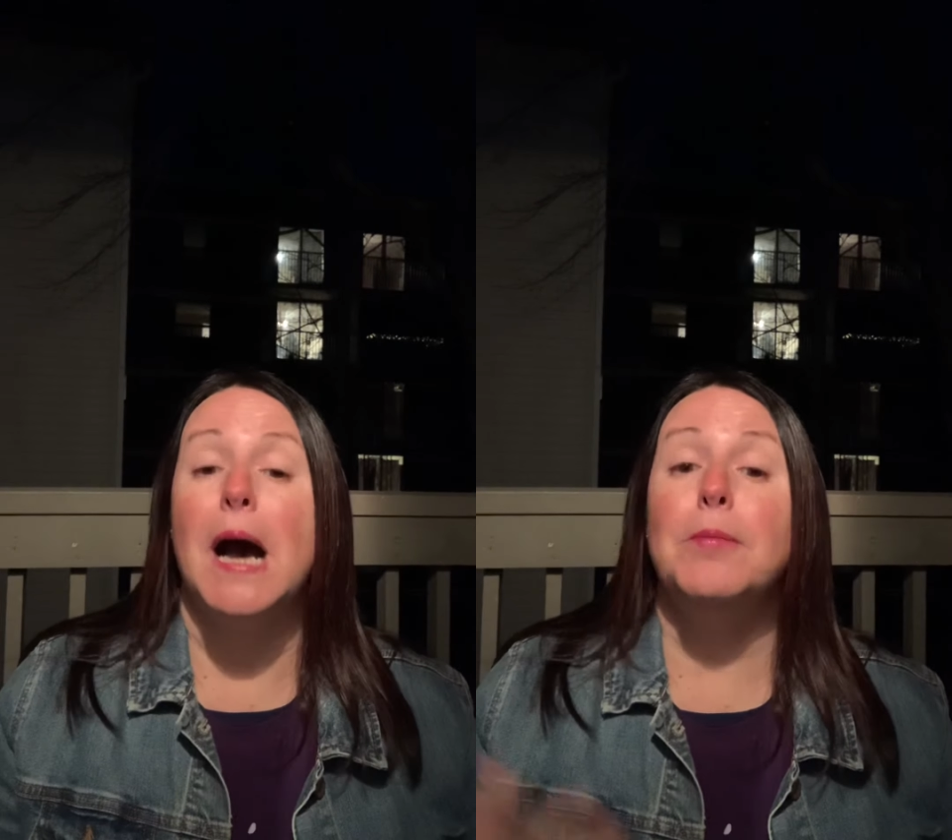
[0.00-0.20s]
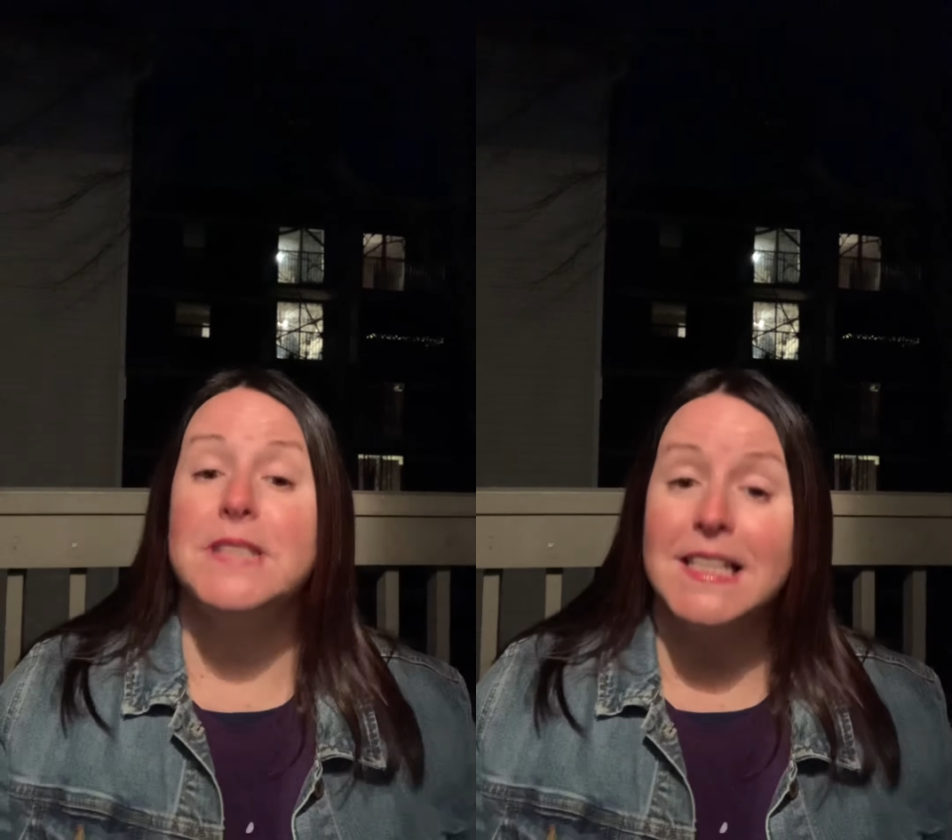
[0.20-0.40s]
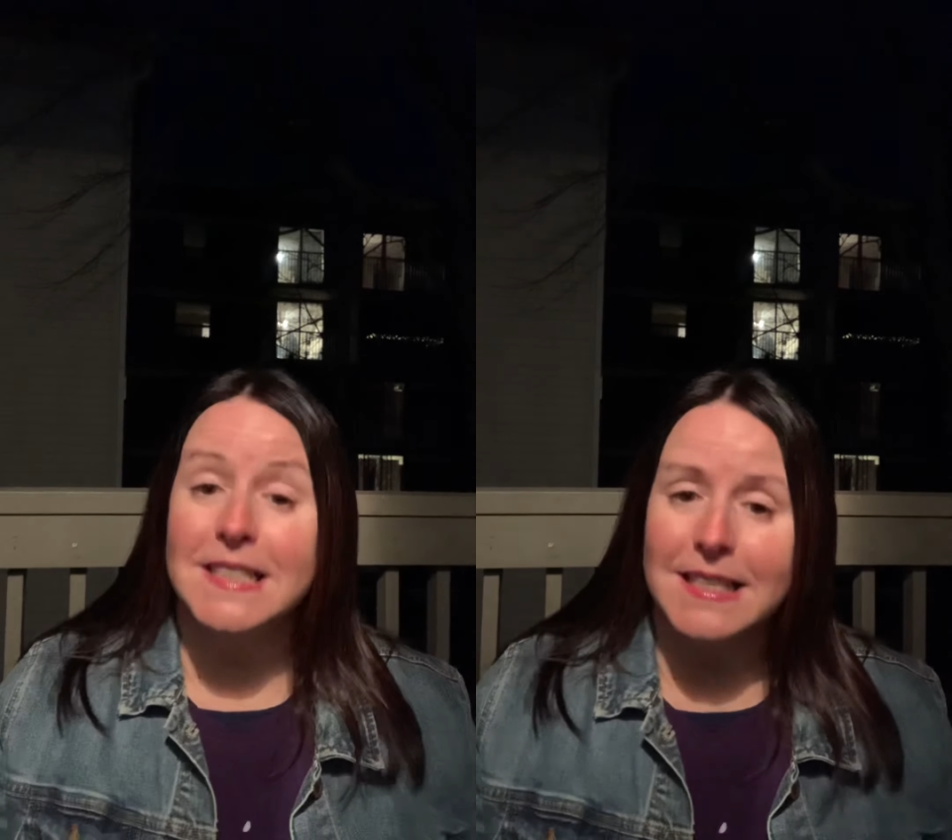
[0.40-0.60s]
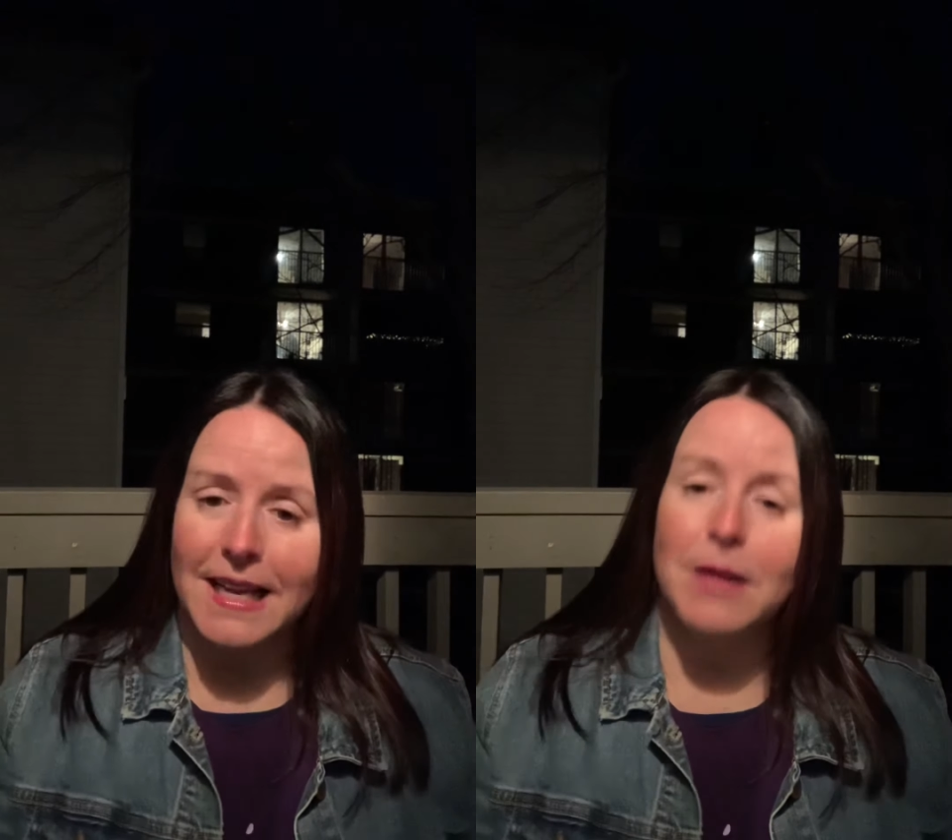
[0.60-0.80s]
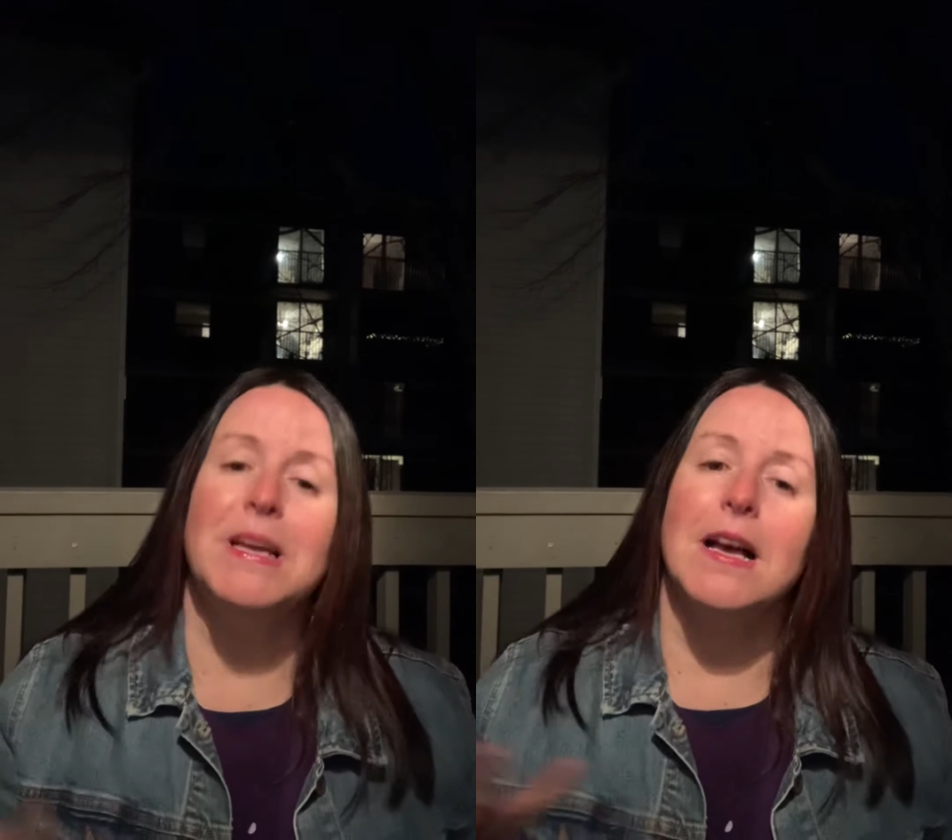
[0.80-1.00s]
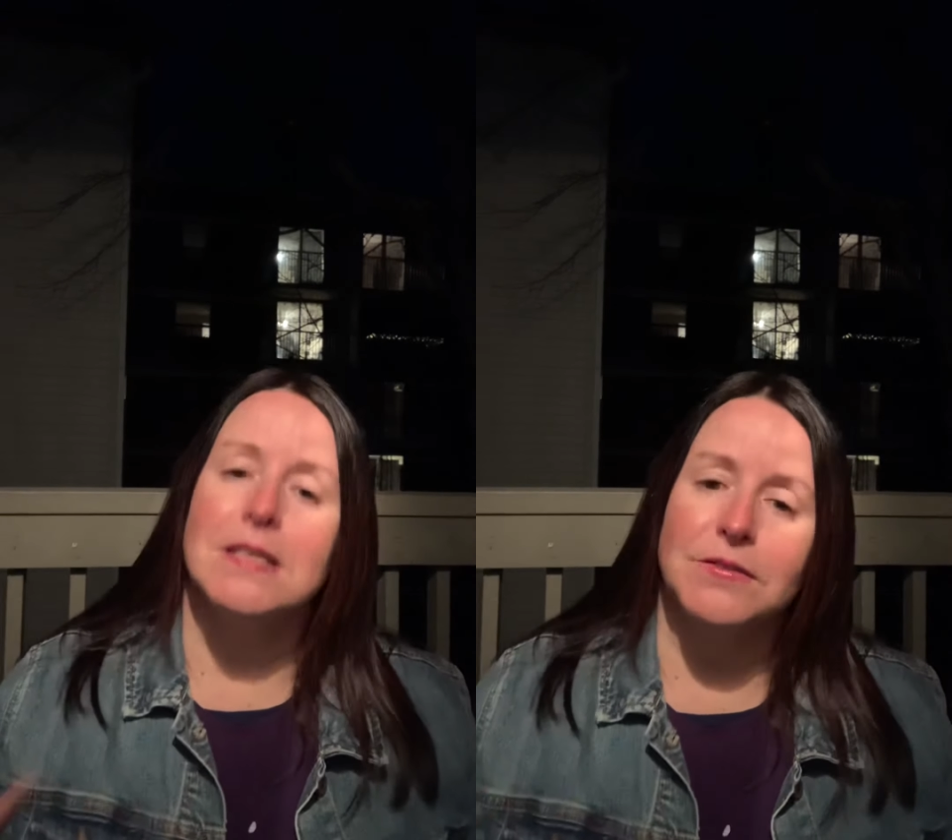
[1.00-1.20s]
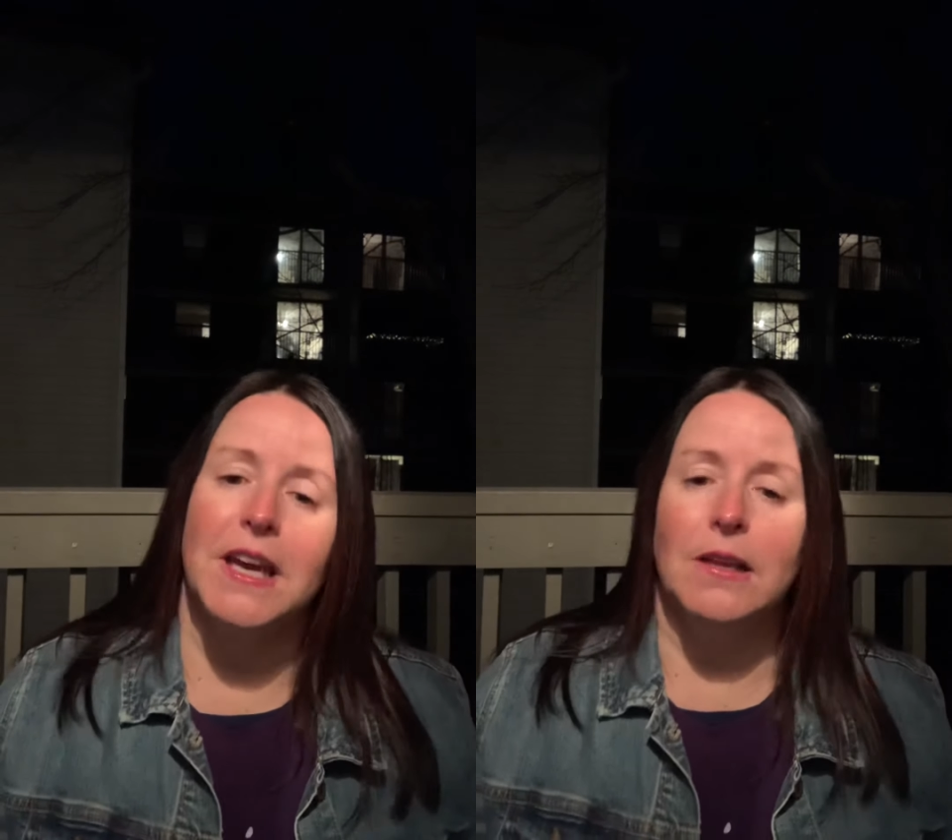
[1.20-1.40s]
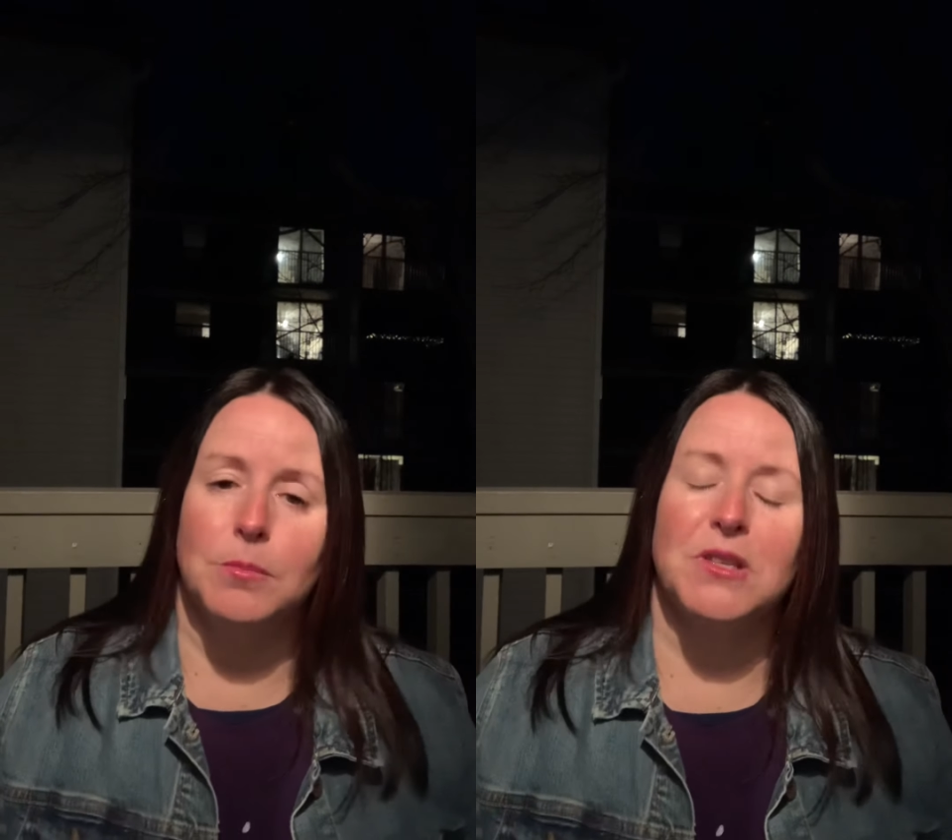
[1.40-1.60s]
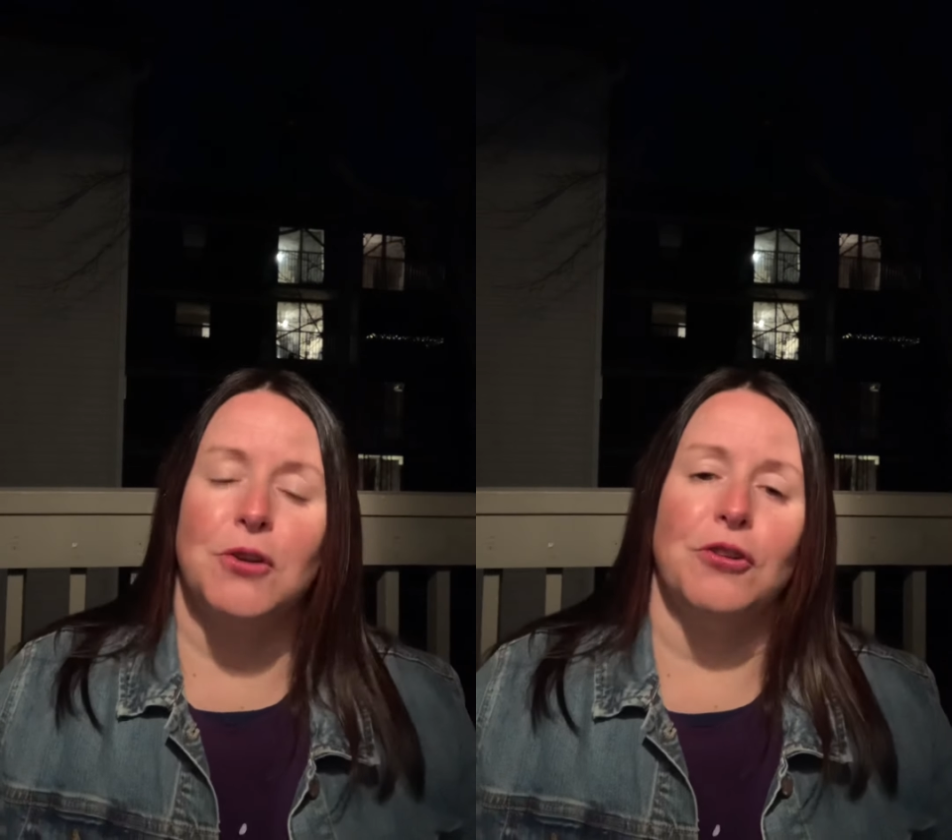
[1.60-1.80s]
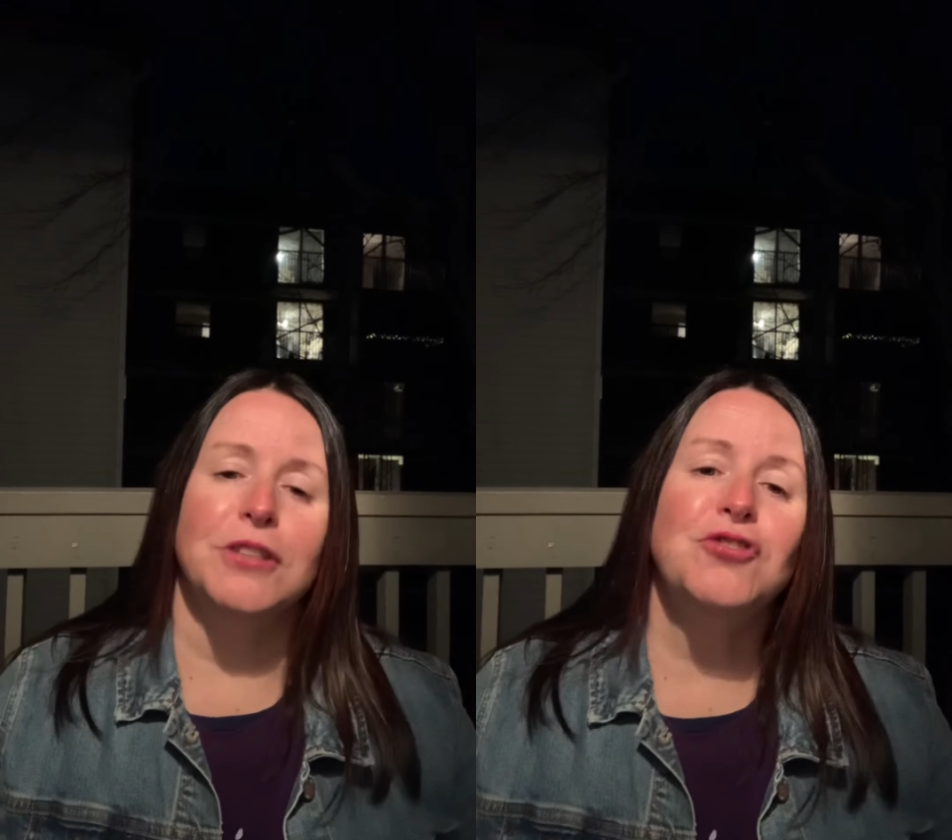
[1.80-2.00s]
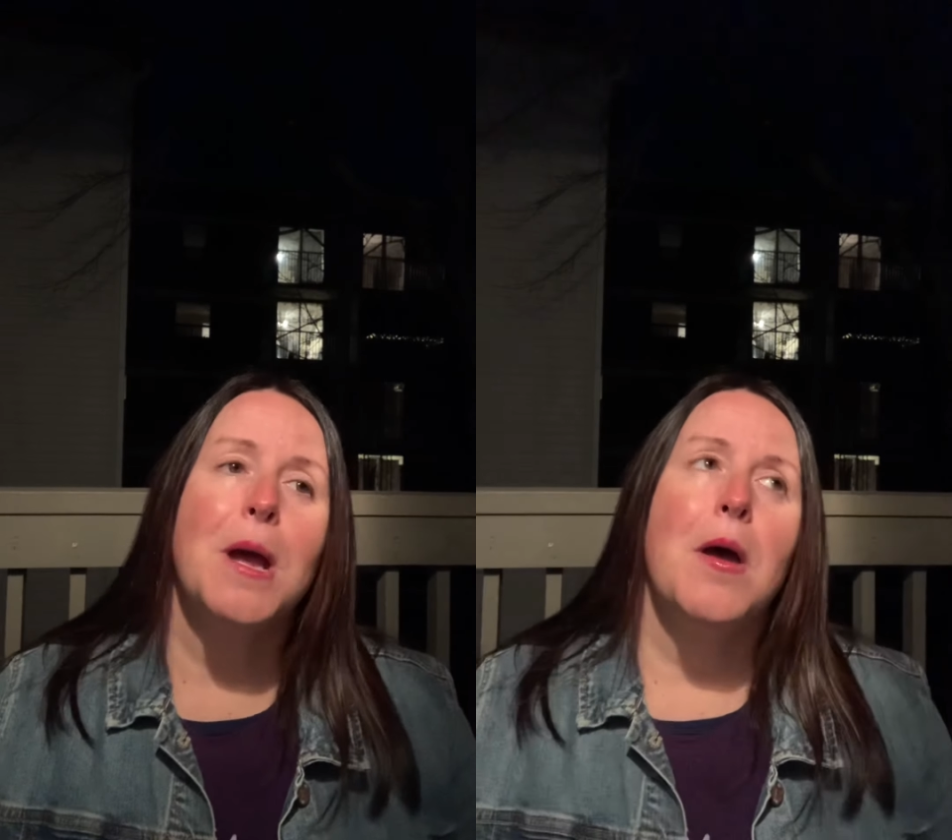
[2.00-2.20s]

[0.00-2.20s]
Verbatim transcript: update today because of Caleb's Courage.